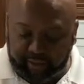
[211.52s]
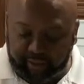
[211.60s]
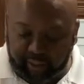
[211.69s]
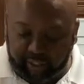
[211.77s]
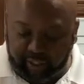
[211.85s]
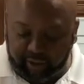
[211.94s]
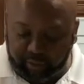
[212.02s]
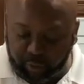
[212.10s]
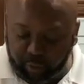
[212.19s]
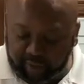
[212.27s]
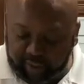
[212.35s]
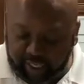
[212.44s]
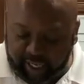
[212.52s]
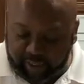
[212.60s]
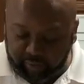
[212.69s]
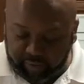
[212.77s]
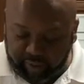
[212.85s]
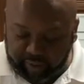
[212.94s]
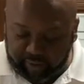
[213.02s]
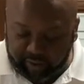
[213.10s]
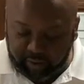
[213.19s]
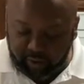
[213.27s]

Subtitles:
the smooth side on this